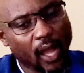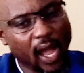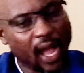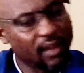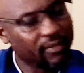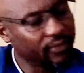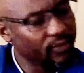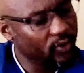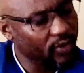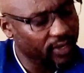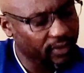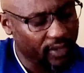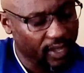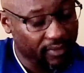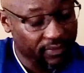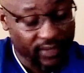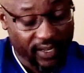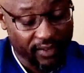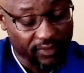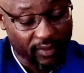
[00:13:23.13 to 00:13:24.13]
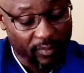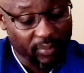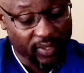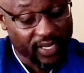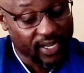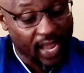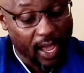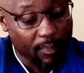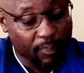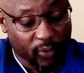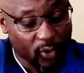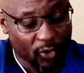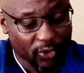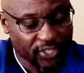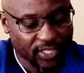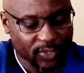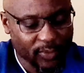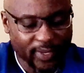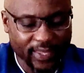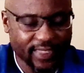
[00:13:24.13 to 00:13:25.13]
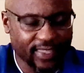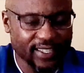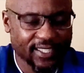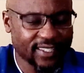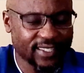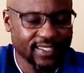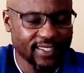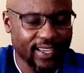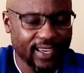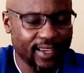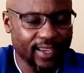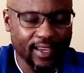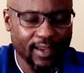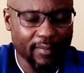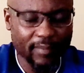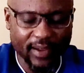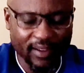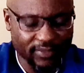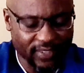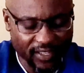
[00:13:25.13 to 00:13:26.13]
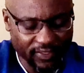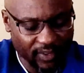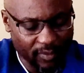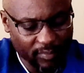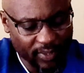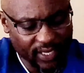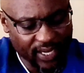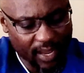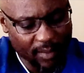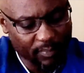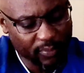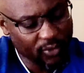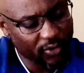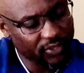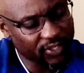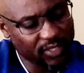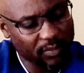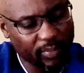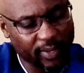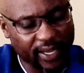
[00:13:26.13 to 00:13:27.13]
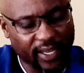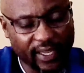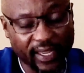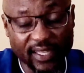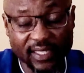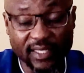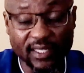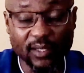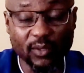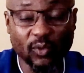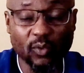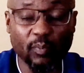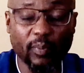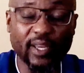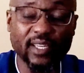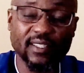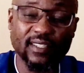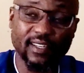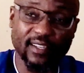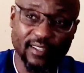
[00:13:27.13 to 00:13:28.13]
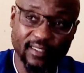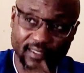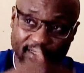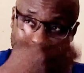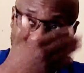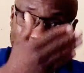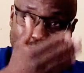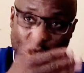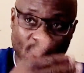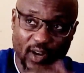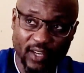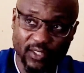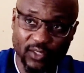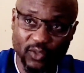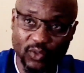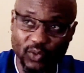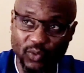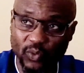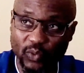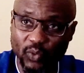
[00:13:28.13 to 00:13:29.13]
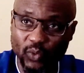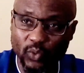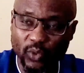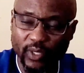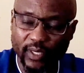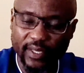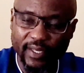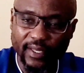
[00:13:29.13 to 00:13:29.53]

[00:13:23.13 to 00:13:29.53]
I've never been approached with this. I've never been approached by a single person who wants to